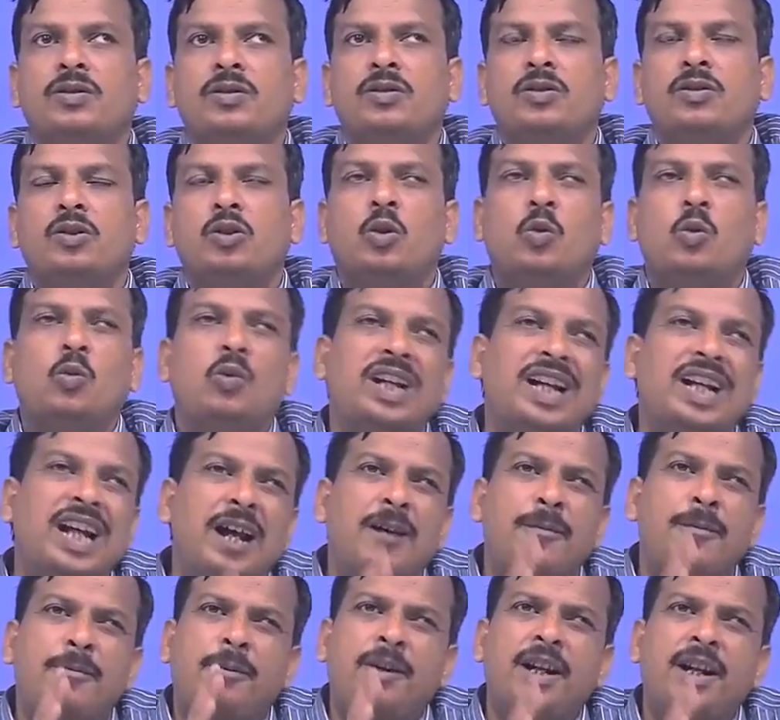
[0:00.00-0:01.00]
So,
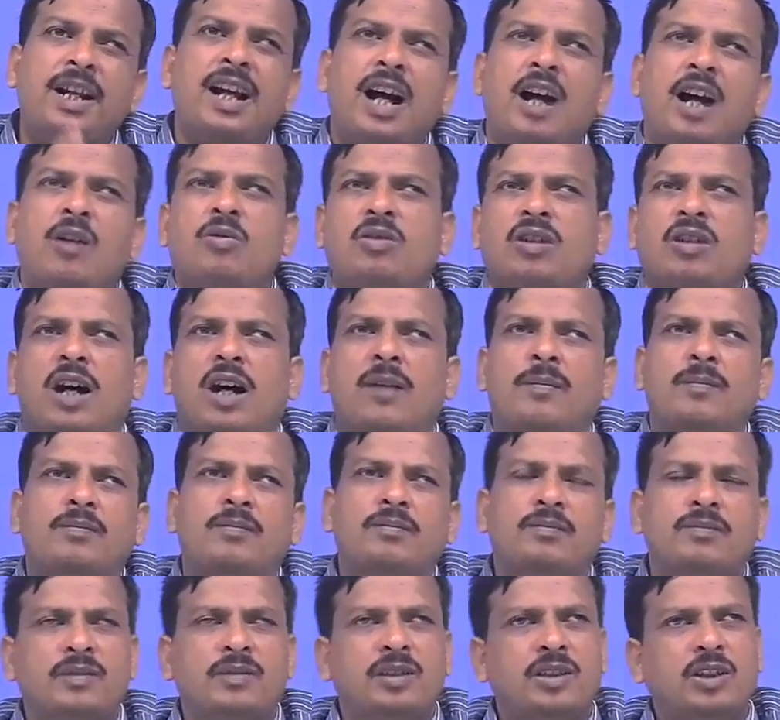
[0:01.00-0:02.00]
every outcome
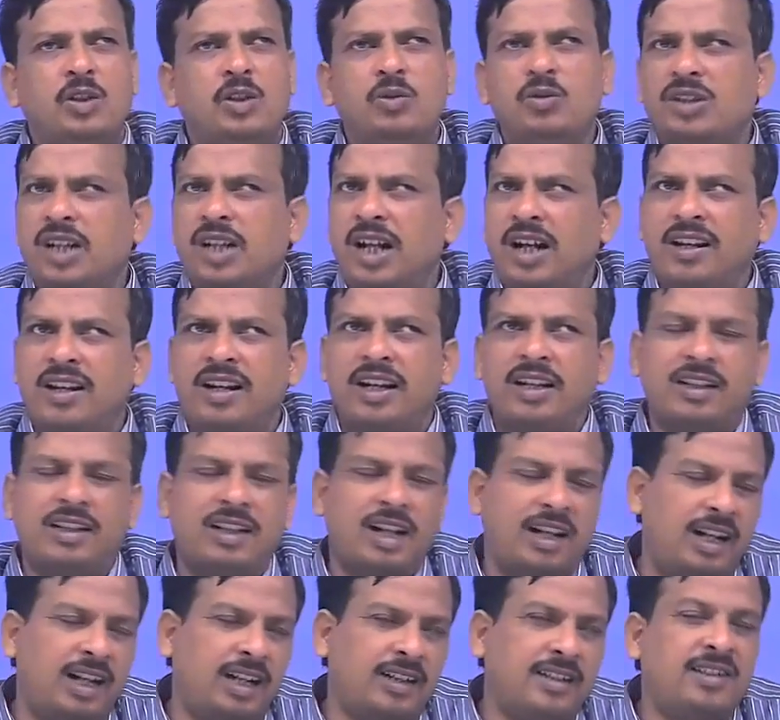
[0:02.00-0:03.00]
you say that
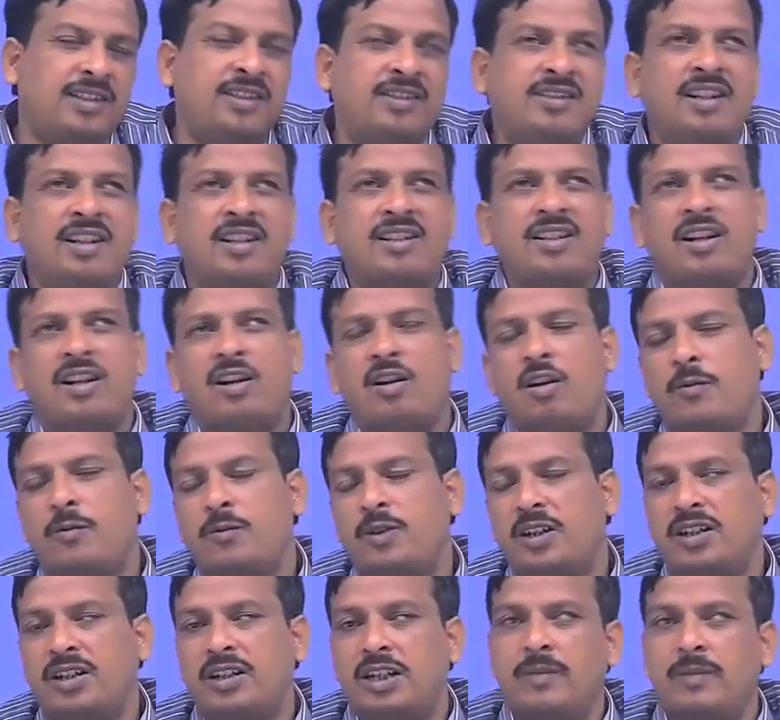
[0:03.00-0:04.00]
correct instructional
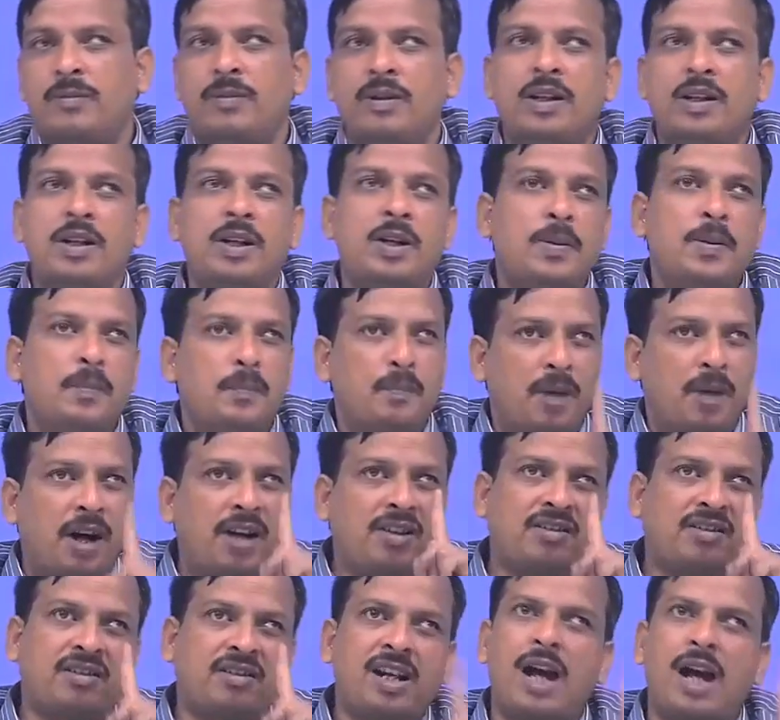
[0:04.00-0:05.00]
objective
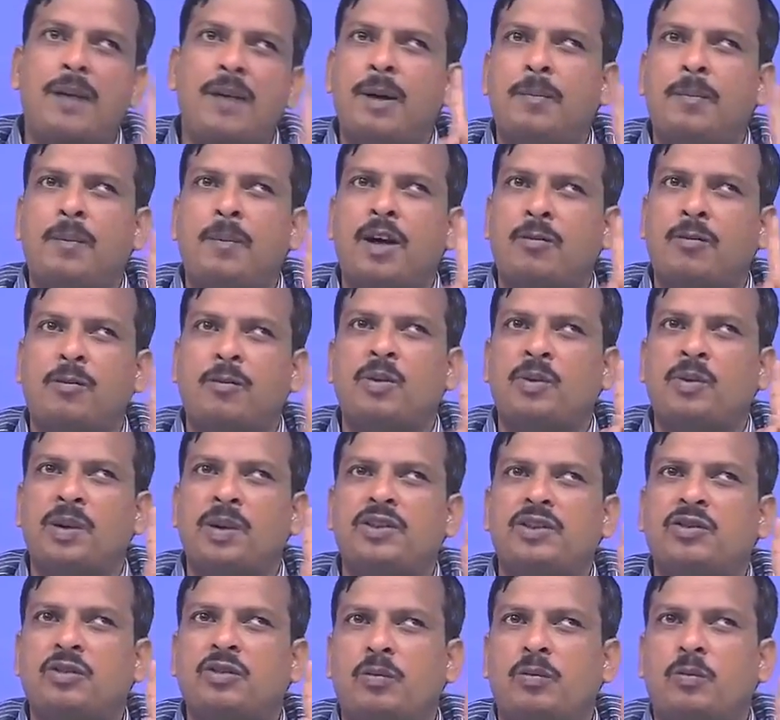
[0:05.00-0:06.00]
must have a
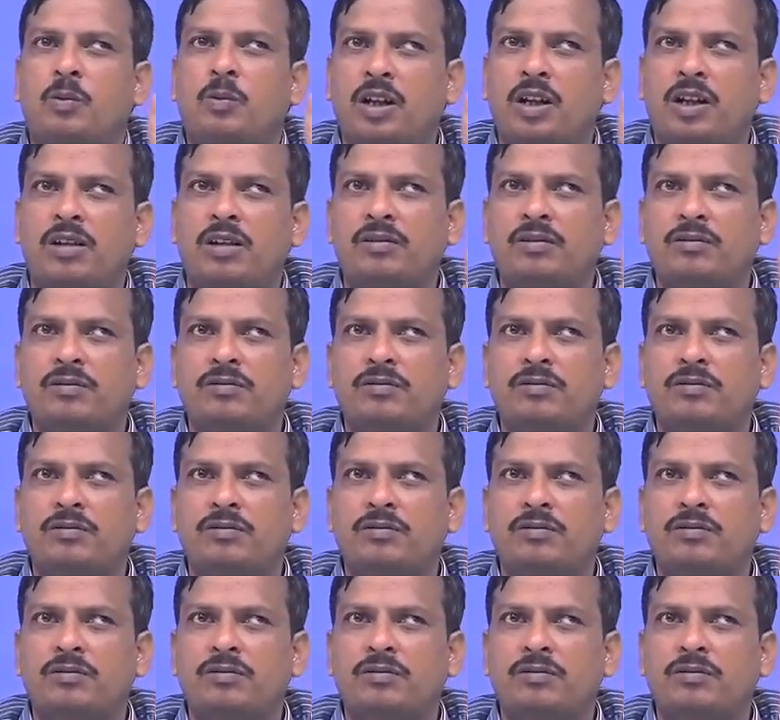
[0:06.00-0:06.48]
performance component.